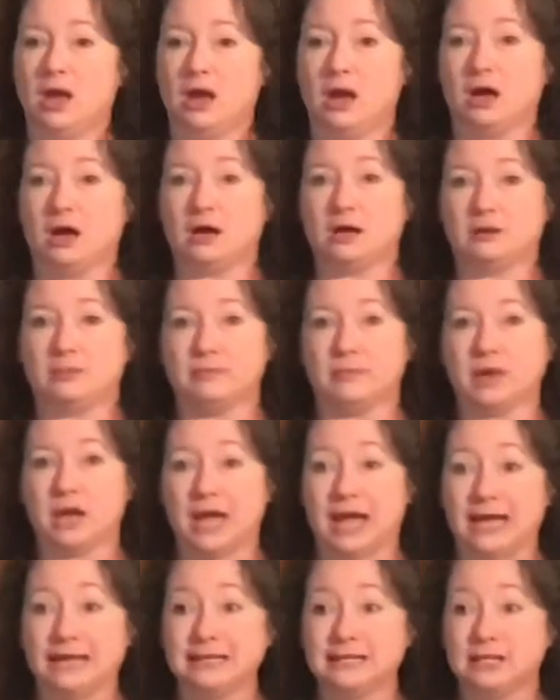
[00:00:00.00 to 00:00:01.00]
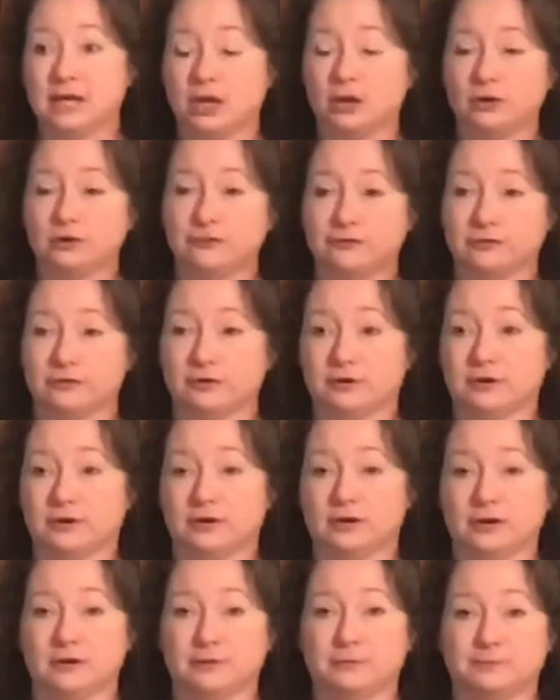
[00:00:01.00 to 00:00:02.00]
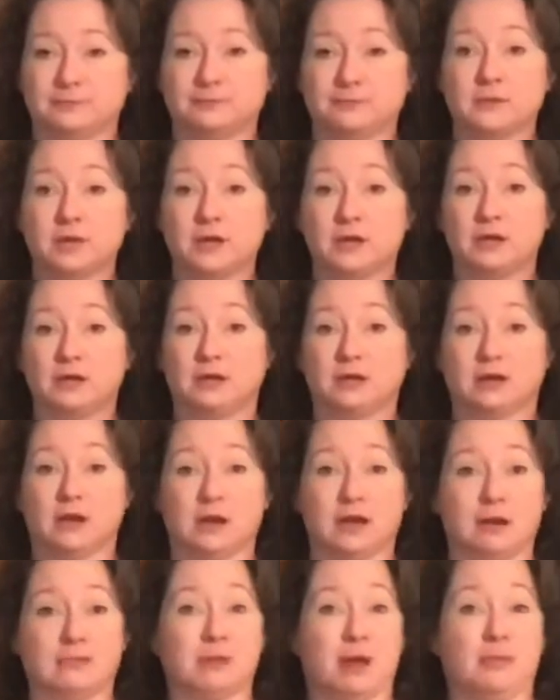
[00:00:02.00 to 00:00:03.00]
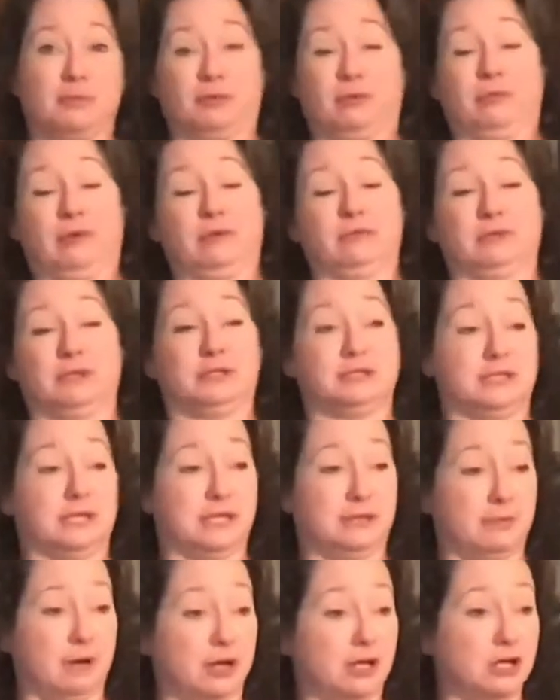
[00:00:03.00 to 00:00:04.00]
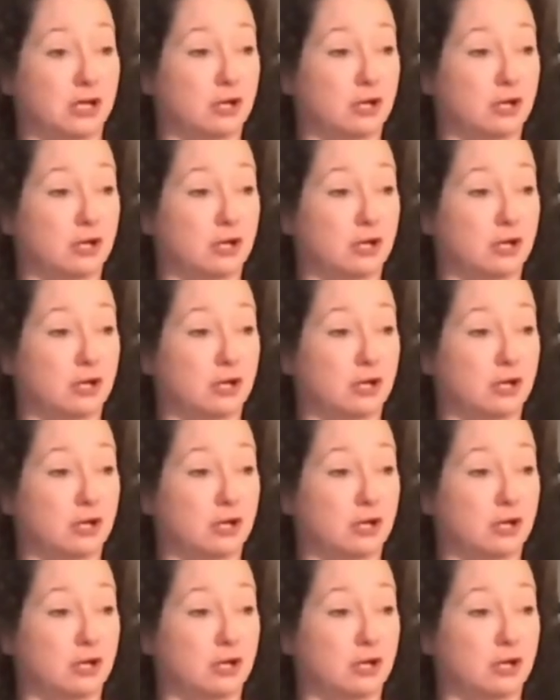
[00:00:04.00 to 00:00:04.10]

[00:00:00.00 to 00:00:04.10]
I know for and I'm not promoting this to anybody.